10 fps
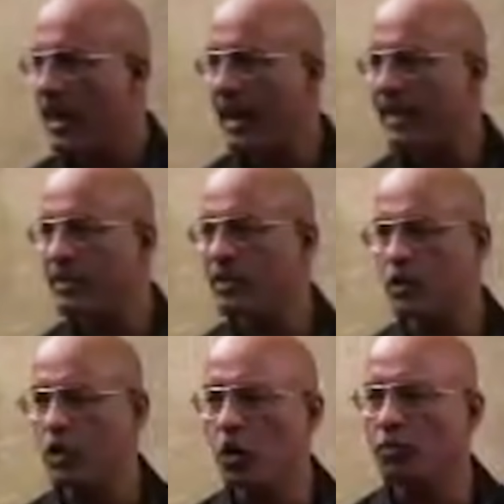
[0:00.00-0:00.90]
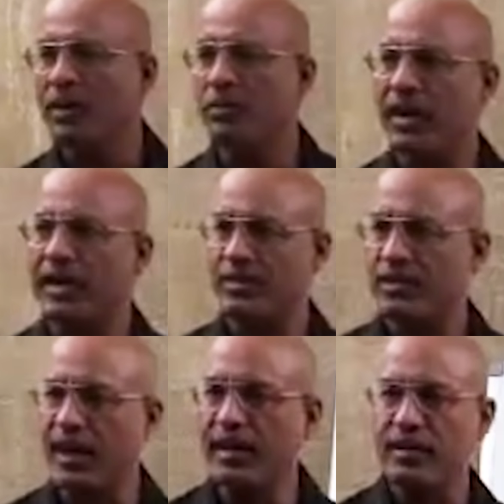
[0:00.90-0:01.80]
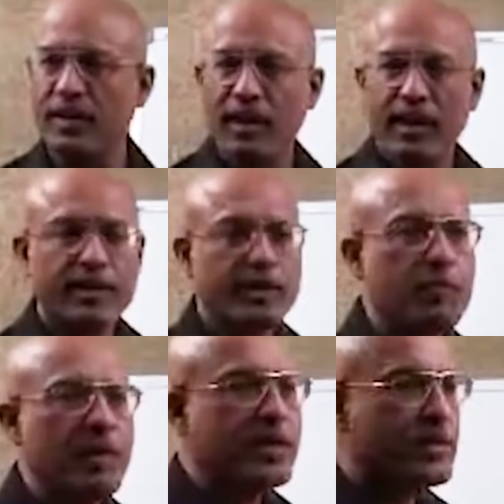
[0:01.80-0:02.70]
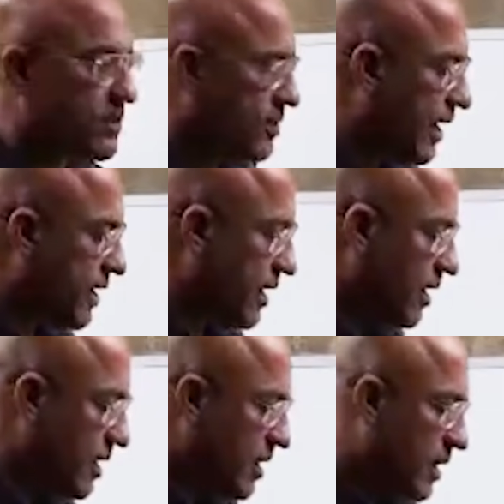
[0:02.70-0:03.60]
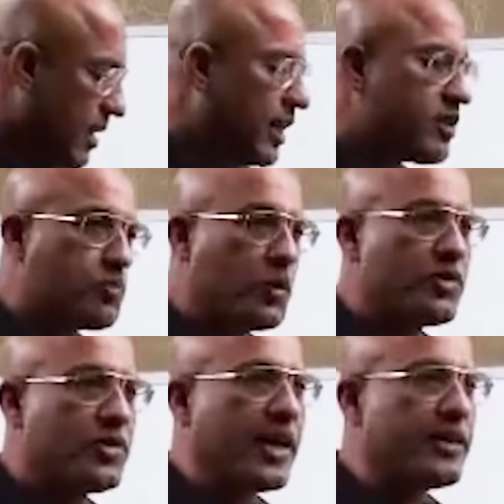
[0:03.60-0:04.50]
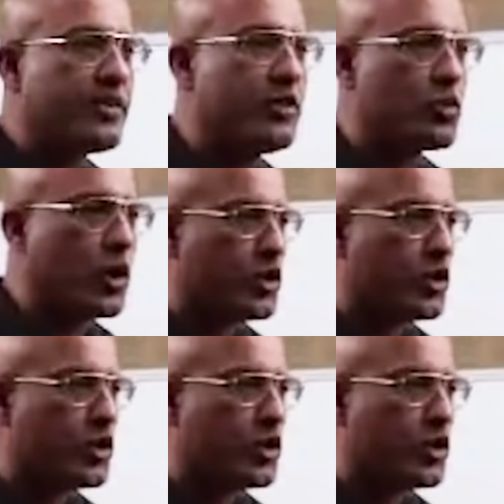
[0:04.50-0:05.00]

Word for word: and its genomic variety, right? And replication cycle, let's suppose it enters into a